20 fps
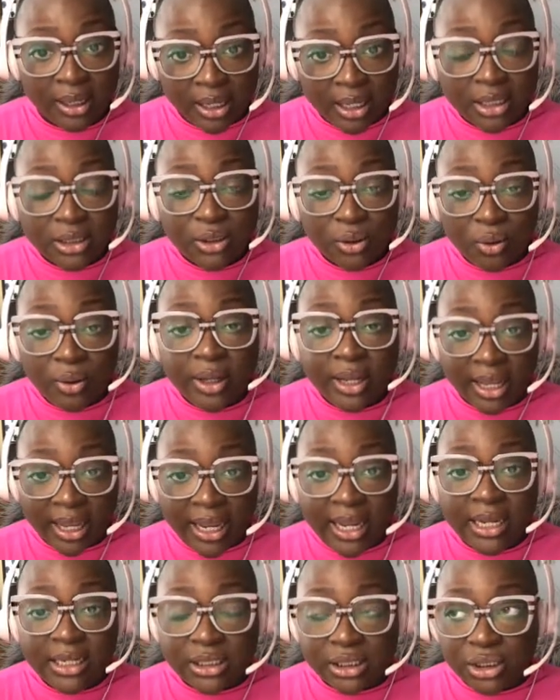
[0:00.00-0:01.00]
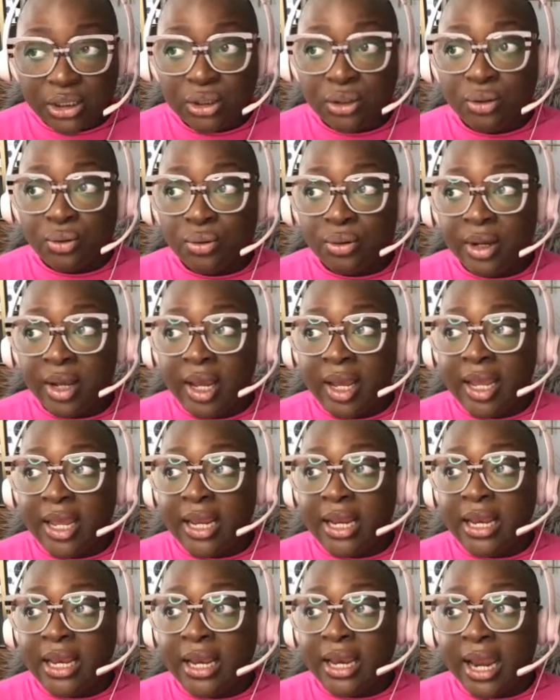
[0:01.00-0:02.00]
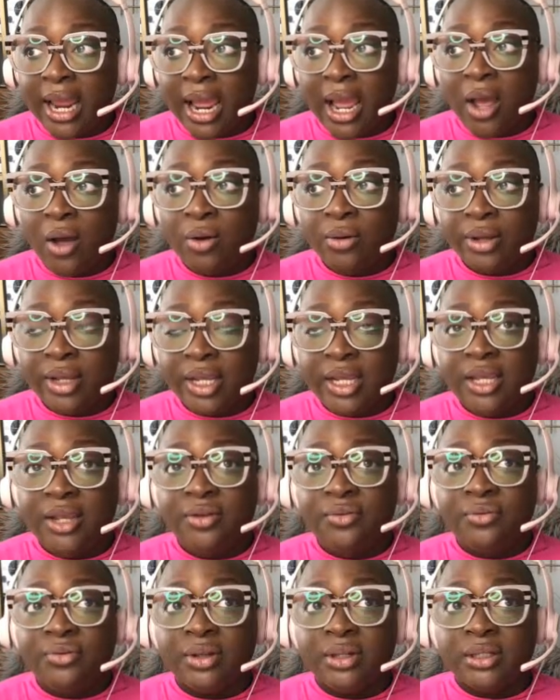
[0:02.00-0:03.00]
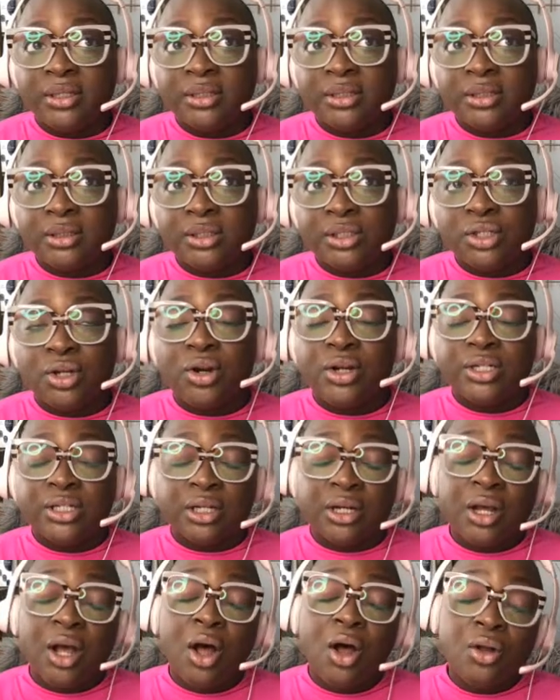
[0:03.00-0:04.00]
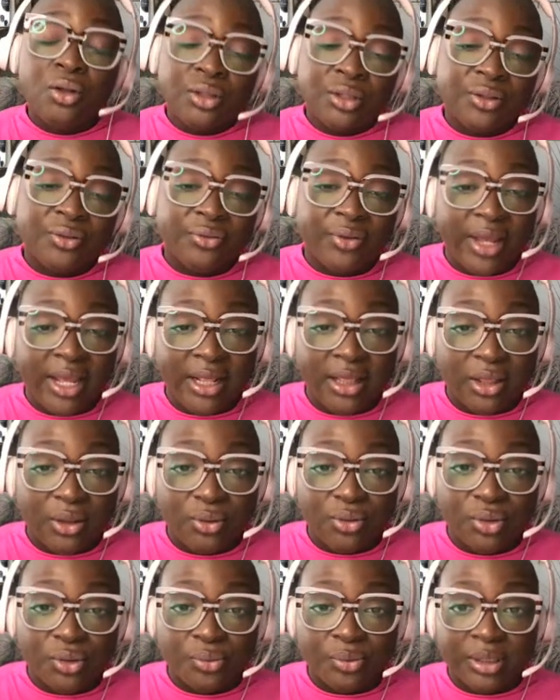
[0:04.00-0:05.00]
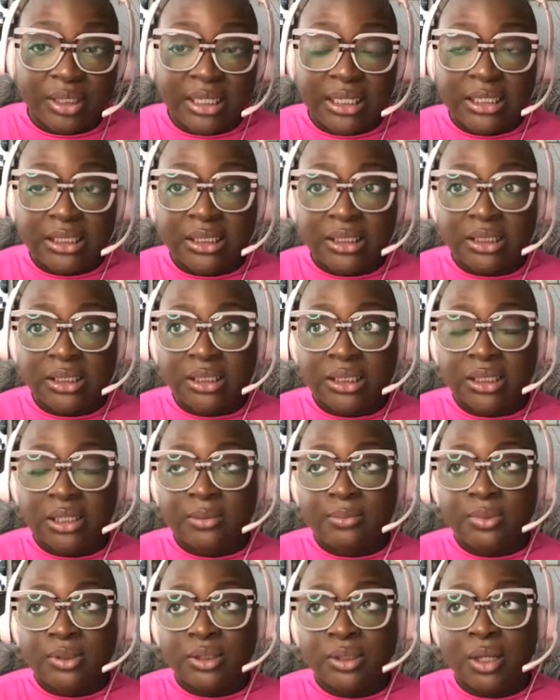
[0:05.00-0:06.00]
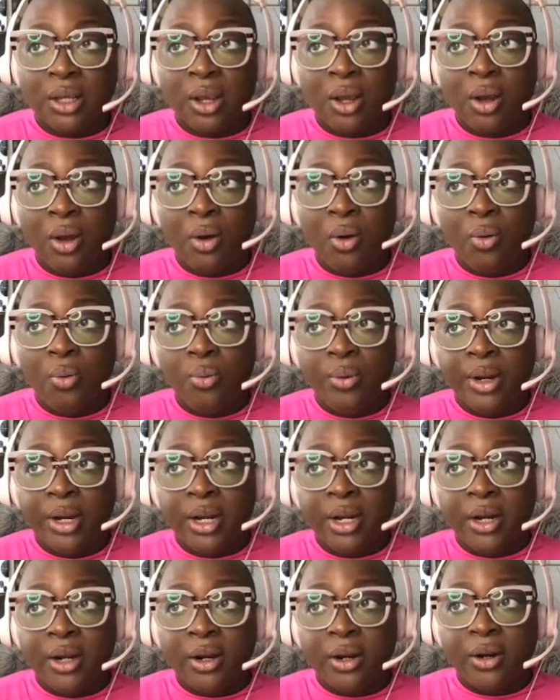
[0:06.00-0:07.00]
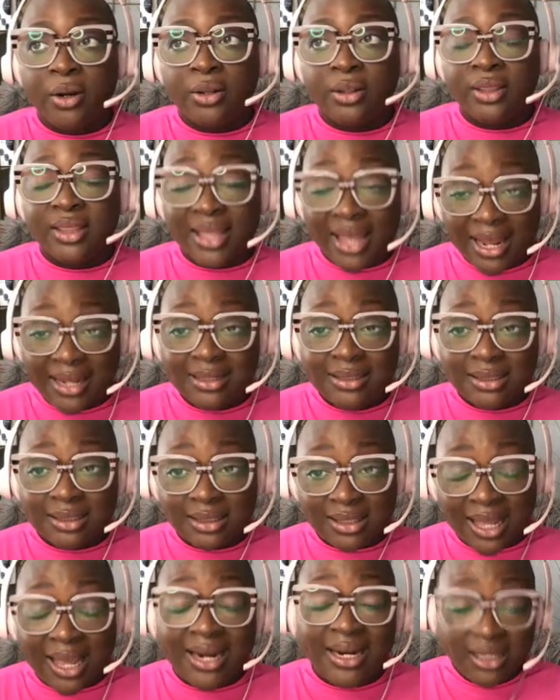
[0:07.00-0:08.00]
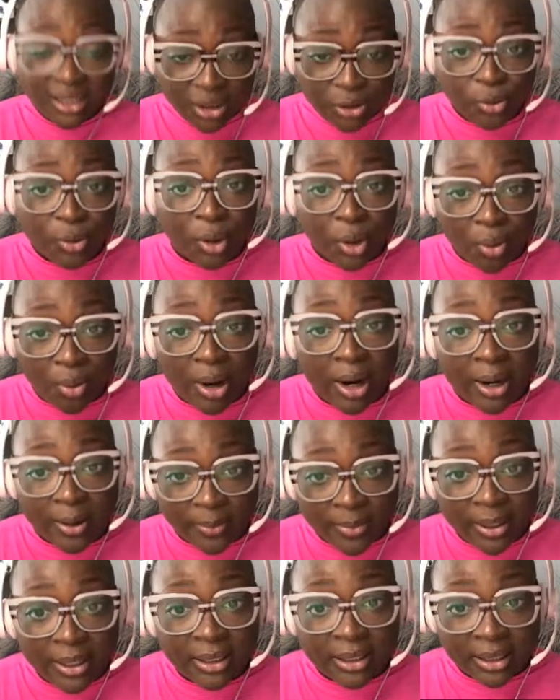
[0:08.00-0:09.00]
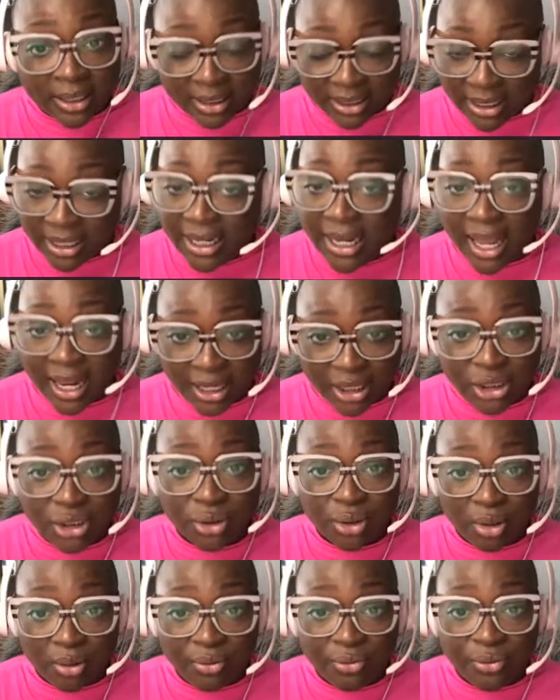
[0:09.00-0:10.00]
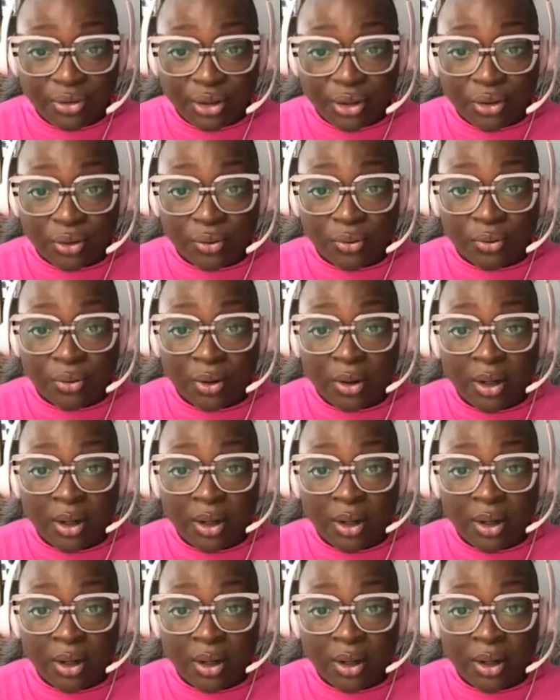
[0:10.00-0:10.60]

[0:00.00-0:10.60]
It's okay to now even start to cultivate those relationships where that is a requirement that they got to show up for you,